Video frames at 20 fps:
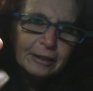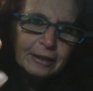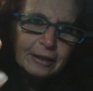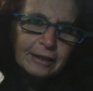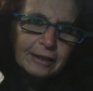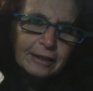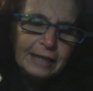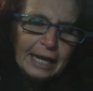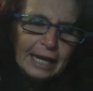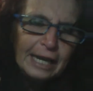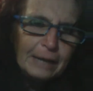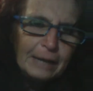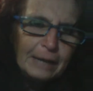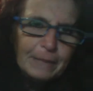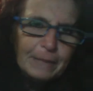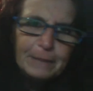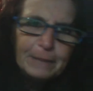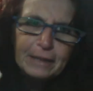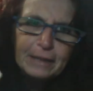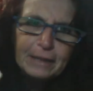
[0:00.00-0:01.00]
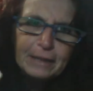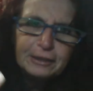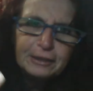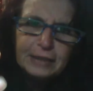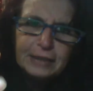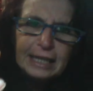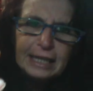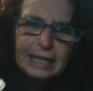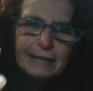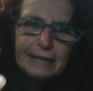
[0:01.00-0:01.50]
Yeah, maybe I
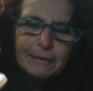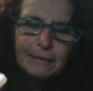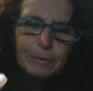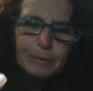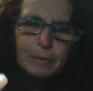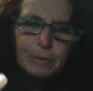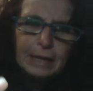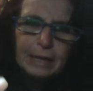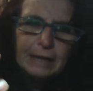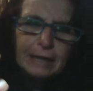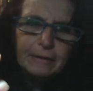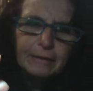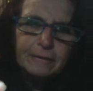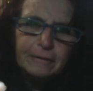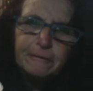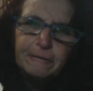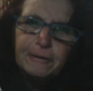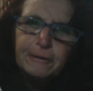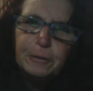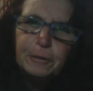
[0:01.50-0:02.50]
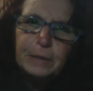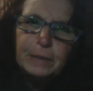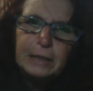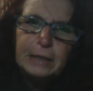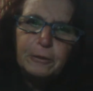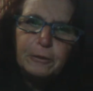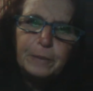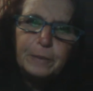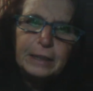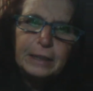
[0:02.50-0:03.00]
should lay them all out and film a
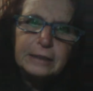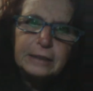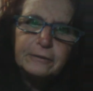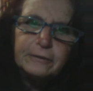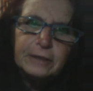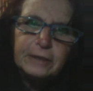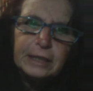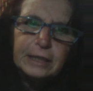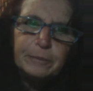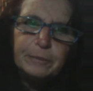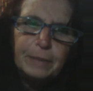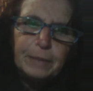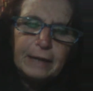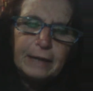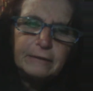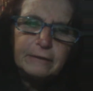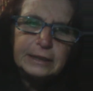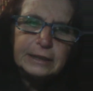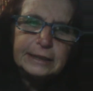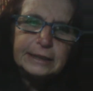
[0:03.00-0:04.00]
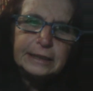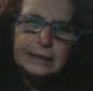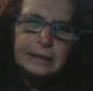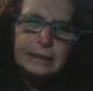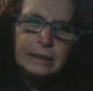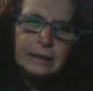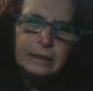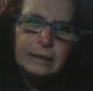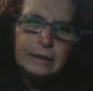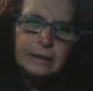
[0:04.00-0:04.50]
little bit of a
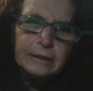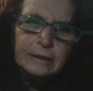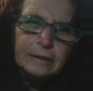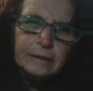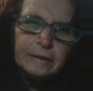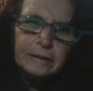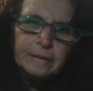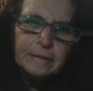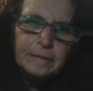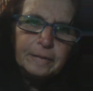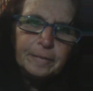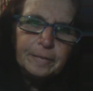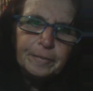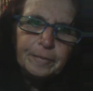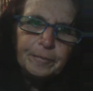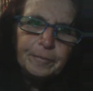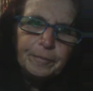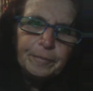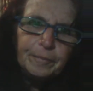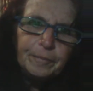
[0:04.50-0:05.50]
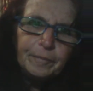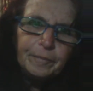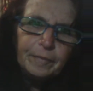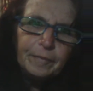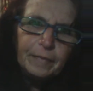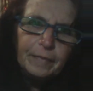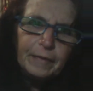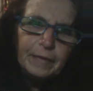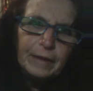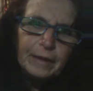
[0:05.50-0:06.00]
comparison.
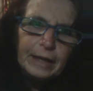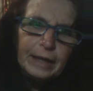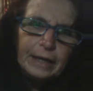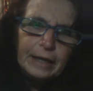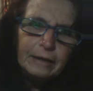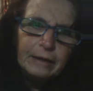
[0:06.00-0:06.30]
There.